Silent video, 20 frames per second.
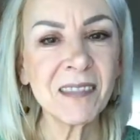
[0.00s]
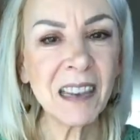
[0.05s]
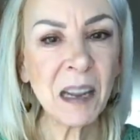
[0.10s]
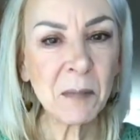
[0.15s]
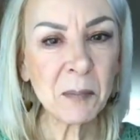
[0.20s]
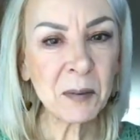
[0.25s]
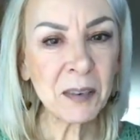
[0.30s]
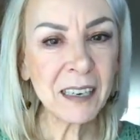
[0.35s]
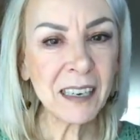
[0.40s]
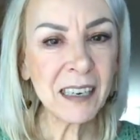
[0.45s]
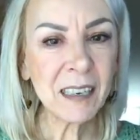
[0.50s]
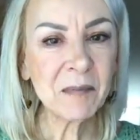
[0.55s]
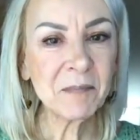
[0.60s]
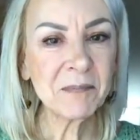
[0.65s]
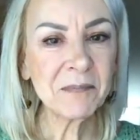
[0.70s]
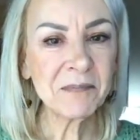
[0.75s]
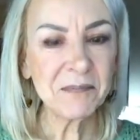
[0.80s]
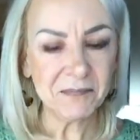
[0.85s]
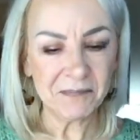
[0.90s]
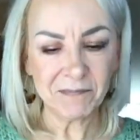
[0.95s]
Isn't that pretty?
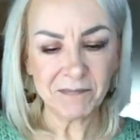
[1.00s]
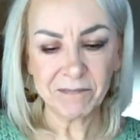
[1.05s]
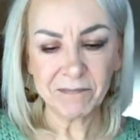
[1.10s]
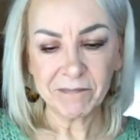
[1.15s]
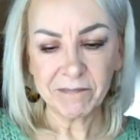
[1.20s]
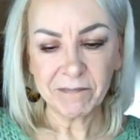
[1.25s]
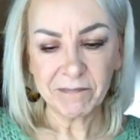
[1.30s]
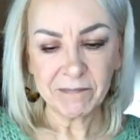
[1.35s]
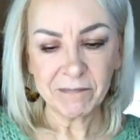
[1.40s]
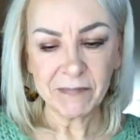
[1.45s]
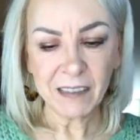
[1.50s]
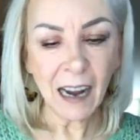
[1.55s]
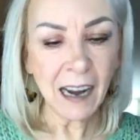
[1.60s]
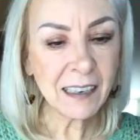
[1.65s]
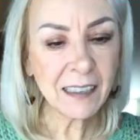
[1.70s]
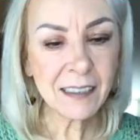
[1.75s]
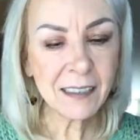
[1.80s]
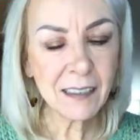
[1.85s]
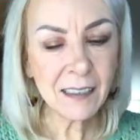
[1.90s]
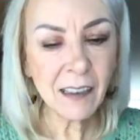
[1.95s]

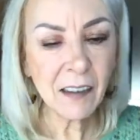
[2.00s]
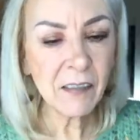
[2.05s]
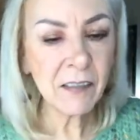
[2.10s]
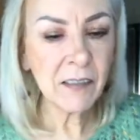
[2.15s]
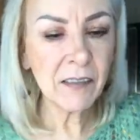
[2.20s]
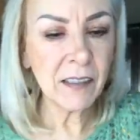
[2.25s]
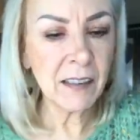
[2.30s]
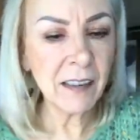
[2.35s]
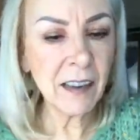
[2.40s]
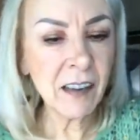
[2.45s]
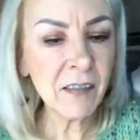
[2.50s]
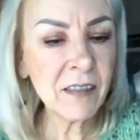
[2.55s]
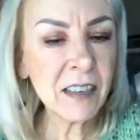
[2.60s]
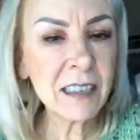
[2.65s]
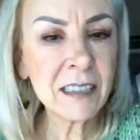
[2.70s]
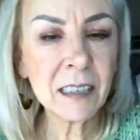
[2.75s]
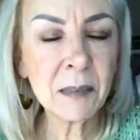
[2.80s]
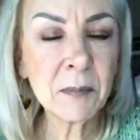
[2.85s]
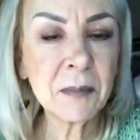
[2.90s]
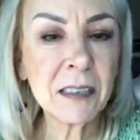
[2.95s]
I just love love
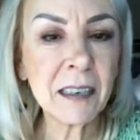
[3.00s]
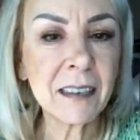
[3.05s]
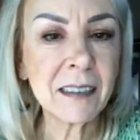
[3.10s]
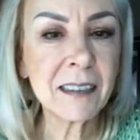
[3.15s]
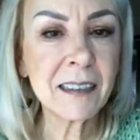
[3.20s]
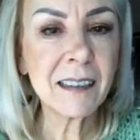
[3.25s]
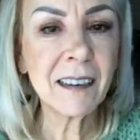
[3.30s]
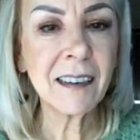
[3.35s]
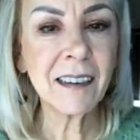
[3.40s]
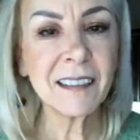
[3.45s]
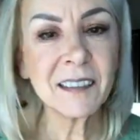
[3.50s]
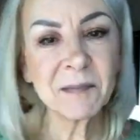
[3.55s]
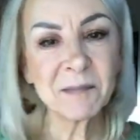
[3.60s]
these lipsticks.